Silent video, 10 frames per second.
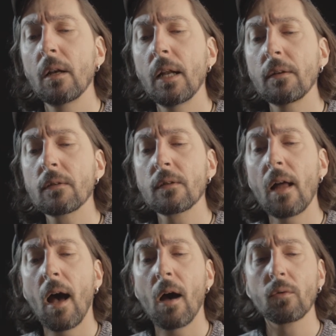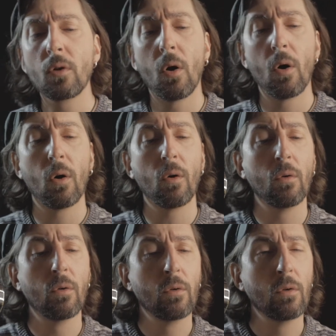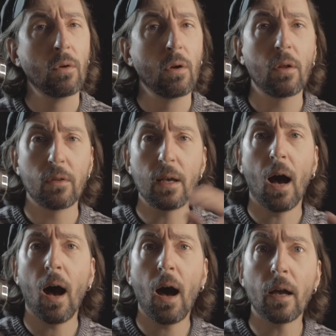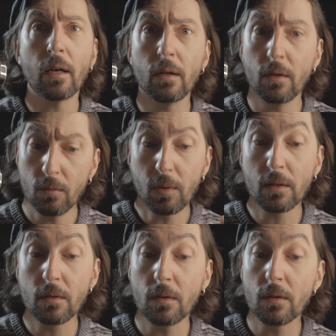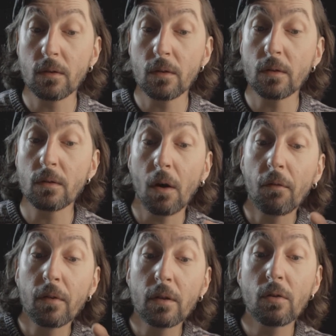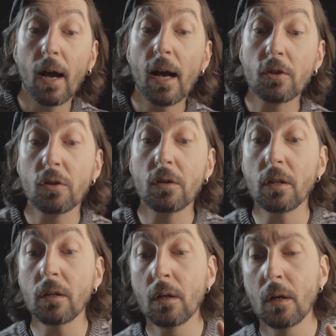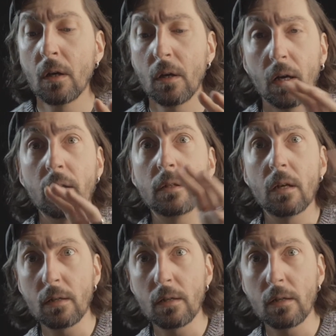let us now call the eyewitnesses of the tragedy and